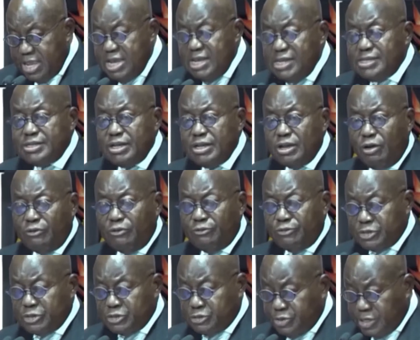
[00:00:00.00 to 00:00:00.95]
and the
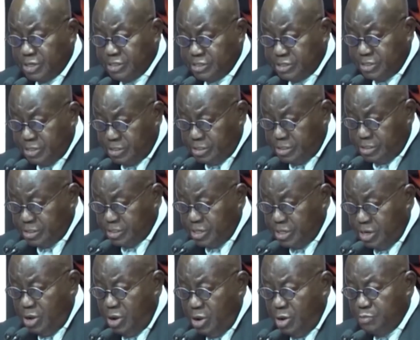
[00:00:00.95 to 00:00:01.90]
easing of
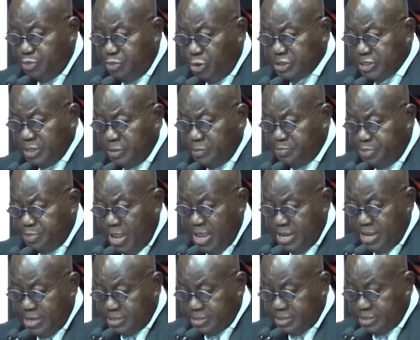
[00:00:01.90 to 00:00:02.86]
restrictions put
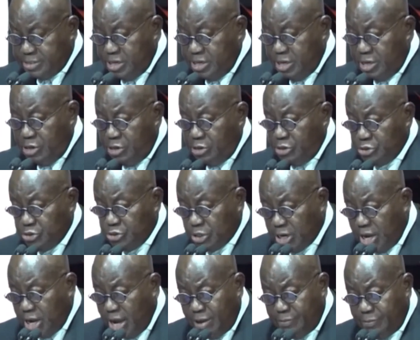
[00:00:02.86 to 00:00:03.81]
in place
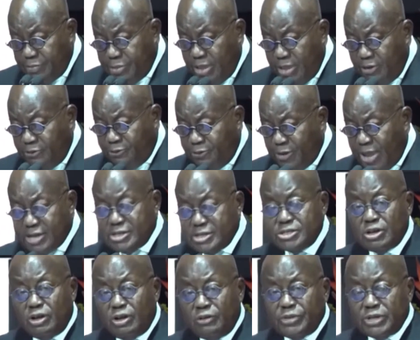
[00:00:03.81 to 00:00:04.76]
to curb the
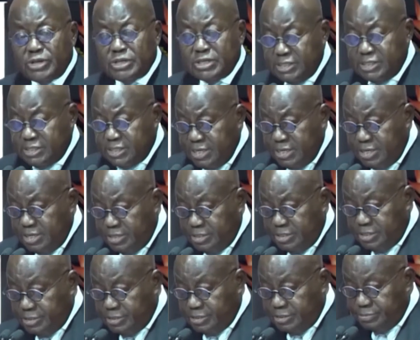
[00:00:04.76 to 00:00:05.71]
effects of the
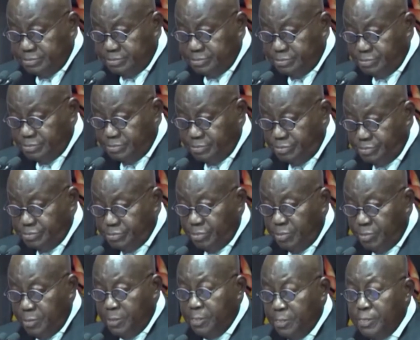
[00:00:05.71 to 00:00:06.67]
disease.
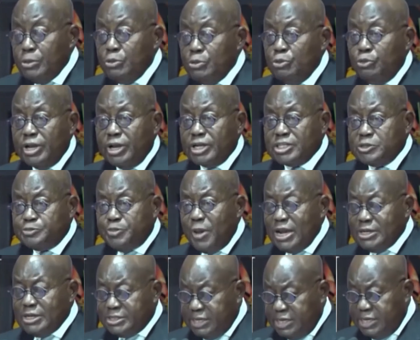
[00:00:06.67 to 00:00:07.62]
We
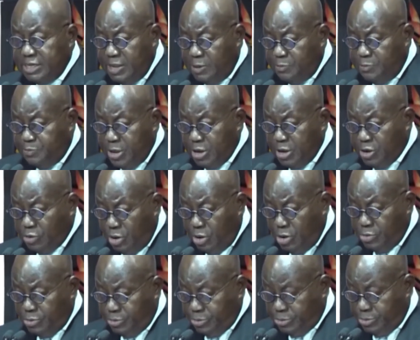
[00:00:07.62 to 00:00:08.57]
expect
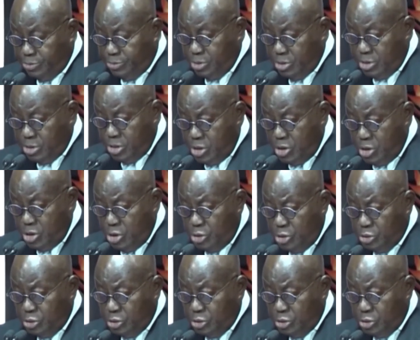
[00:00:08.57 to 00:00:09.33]
GDP growth